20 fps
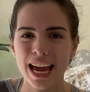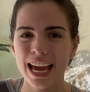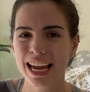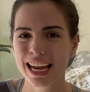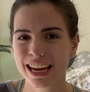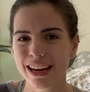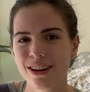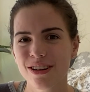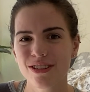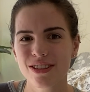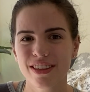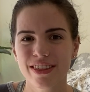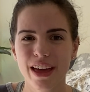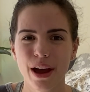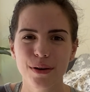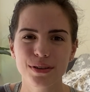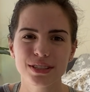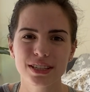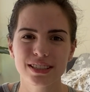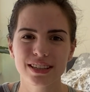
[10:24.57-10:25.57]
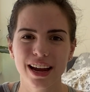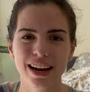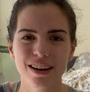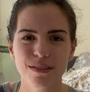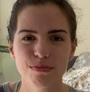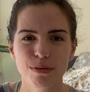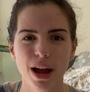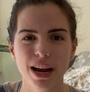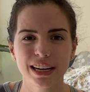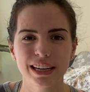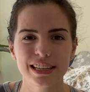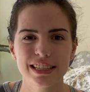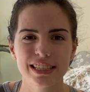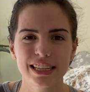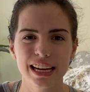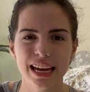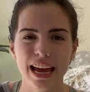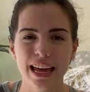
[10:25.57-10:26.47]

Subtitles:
He knew that that was a sign of pregnancy,